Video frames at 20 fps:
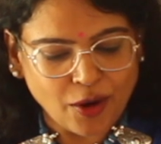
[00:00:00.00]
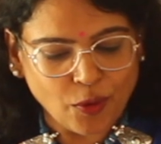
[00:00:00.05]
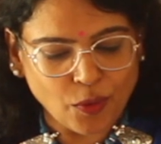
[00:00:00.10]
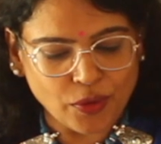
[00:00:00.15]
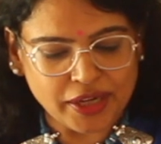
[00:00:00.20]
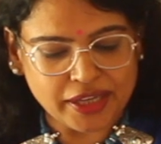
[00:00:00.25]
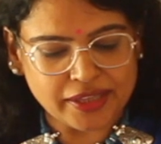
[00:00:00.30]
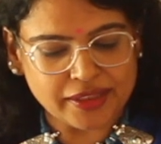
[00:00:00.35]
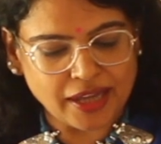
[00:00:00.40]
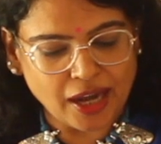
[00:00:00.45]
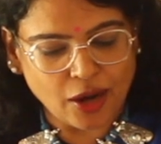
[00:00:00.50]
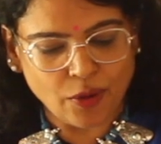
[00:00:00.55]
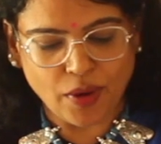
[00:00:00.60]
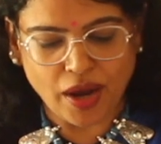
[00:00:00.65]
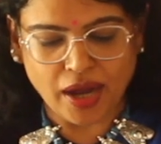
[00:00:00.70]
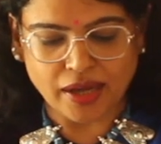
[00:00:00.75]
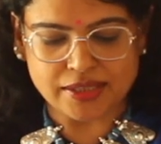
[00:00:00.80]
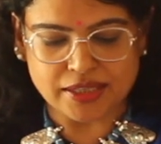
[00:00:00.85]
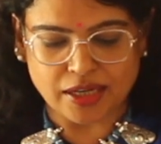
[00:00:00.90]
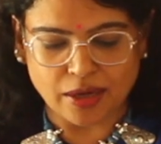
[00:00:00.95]
Only thou
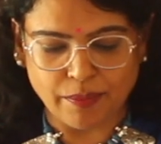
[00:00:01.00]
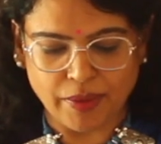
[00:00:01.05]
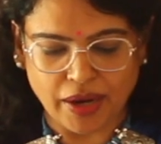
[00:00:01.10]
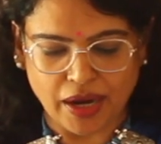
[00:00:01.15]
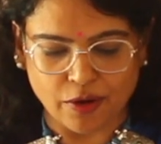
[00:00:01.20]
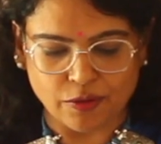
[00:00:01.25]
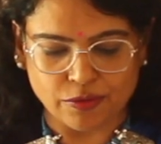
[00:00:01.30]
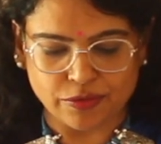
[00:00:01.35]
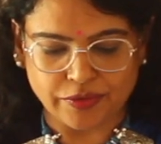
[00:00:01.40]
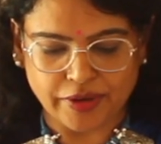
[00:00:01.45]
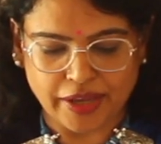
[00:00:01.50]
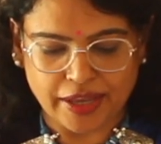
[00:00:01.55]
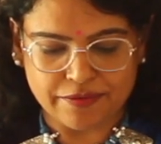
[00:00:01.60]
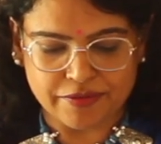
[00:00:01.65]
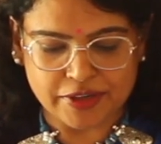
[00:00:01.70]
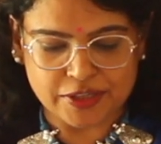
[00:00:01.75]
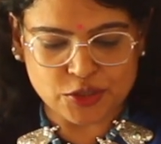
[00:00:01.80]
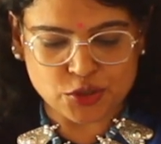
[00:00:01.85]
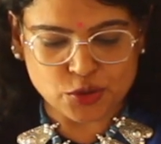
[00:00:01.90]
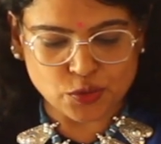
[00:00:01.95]
art above, and
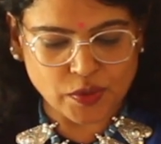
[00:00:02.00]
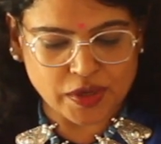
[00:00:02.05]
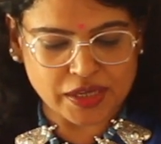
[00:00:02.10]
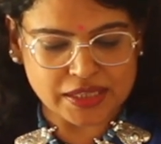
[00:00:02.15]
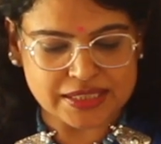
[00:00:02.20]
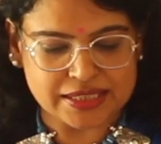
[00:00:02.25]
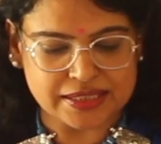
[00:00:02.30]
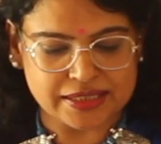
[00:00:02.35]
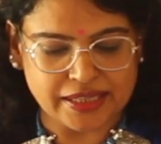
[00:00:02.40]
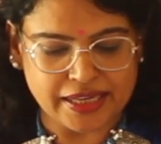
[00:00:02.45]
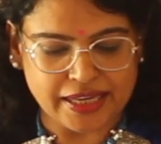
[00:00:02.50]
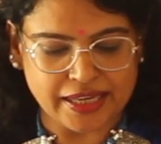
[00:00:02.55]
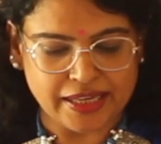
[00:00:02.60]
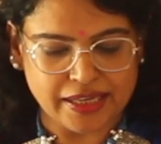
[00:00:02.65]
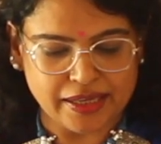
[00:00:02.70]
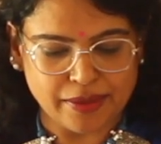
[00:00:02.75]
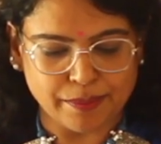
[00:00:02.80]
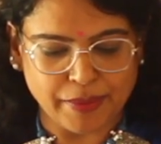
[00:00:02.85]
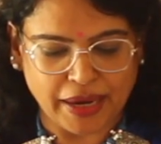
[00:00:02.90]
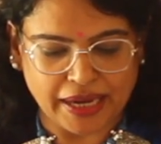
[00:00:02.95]
when towards
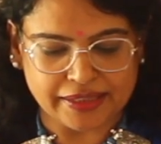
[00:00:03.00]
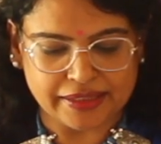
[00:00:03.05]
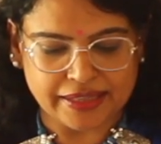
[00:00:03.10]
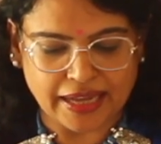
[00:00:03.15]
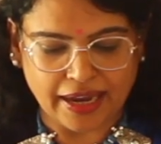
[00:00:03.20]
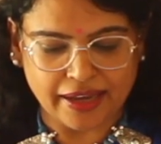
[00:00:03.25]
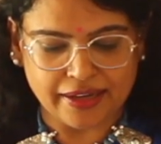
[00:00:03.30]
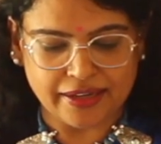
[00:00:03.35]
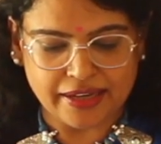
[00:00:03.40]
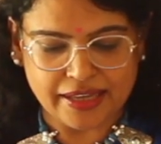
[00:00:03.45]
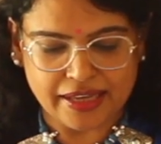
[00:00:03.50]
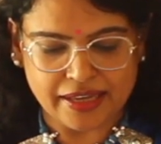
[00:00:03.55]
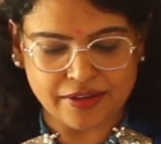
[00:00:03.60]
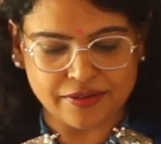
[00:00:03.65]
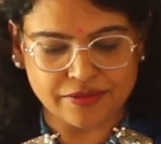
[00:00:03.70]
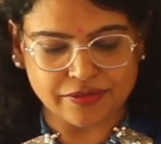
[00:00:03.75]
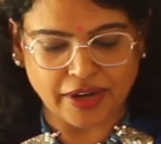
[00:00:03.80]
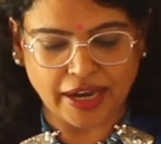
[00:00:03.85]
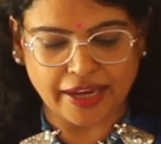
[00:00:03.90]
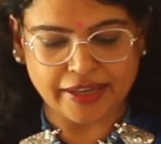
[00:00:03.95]
thee by thy
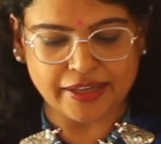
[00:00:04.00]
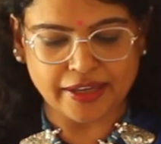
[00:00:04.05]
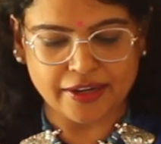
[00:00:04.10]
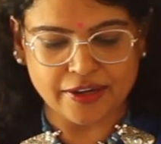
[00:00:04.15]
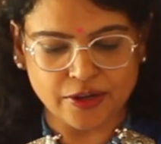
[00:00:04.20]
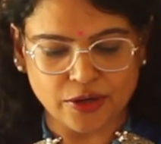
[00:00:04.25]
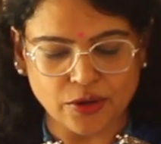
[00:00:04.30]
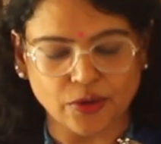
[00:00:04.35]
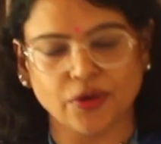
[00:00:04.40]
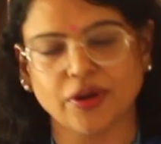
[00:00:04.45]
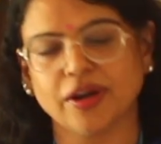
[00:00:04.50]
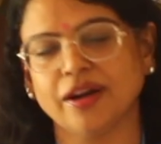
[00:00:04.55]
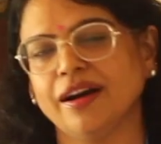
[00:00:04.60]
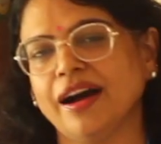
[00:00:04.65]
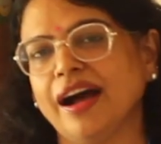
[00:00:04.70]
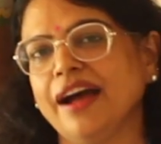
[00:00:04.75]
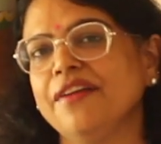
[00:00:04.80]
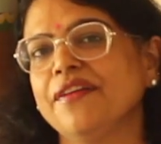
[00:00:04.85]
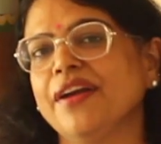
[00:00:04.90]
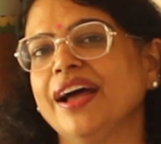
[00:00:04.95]
leave I can look,
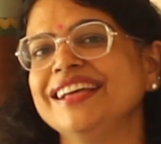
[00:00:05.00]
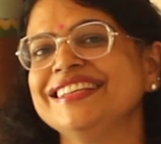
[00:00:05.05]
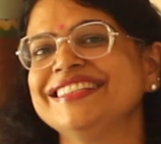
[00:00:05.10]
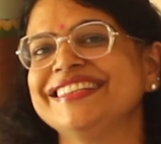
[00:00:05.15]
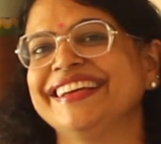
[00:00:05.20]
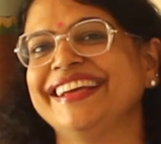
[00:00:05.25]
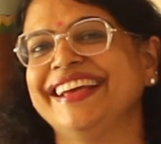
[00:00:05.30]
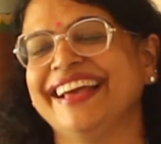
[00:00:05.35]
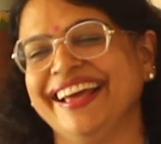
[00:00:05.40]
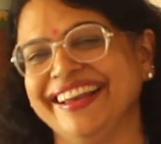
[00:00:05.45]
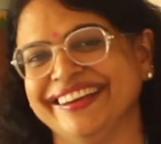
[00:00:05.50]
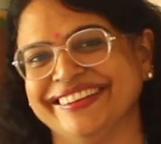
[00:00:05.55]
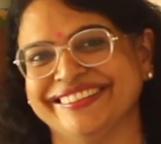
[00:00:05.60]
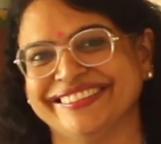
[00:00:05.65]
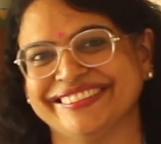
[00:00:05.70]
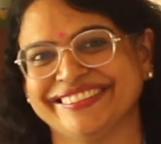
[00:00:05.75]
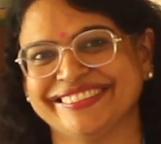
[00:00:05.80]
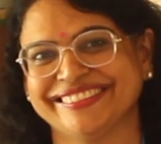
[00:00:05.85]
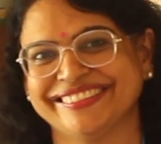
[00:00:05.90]
I rise again.